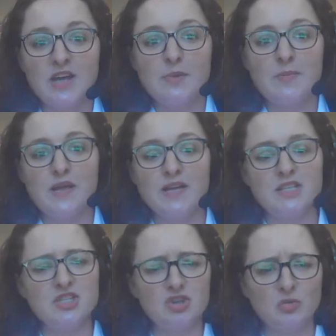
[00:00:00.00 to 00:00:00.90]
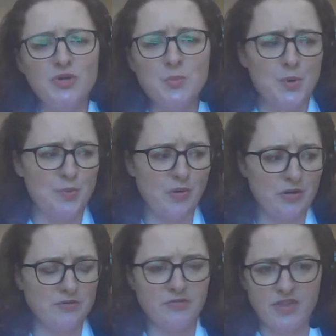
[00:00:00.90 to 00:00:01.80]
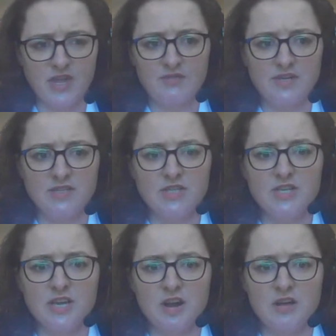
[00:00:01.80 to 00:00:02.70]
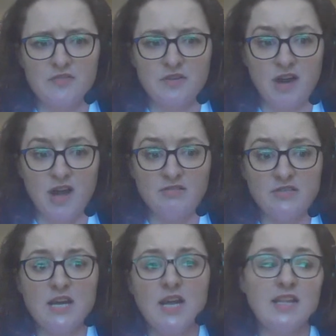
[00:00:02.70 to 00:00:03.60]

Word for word: but because it's so much more important for that research to get off the ground